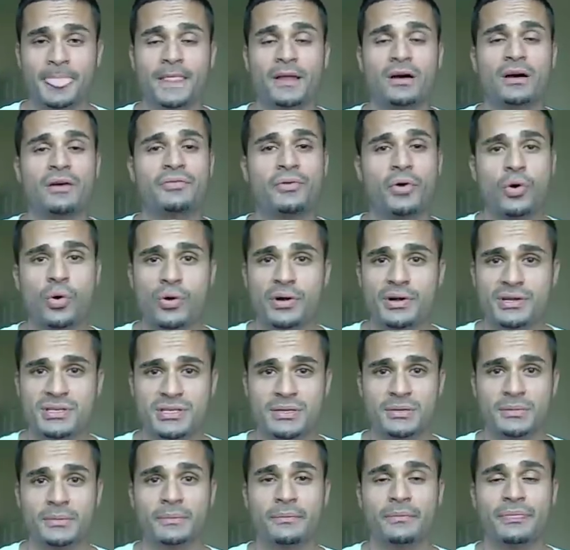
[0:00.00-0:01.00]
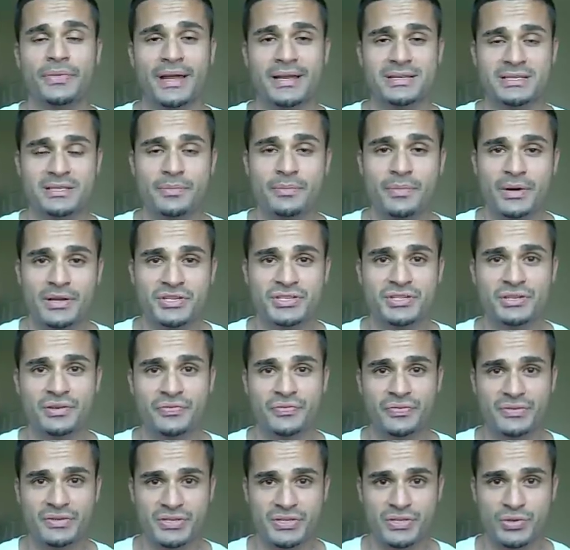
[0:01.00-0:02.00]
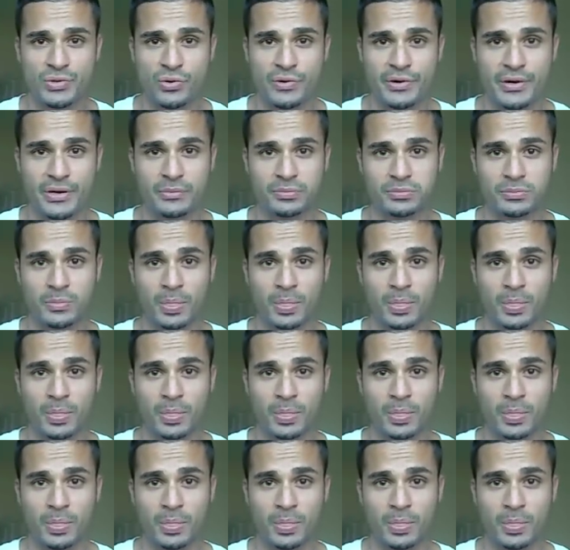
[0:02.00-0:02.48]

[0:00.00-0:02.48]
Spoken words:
Of course, that's a much different story.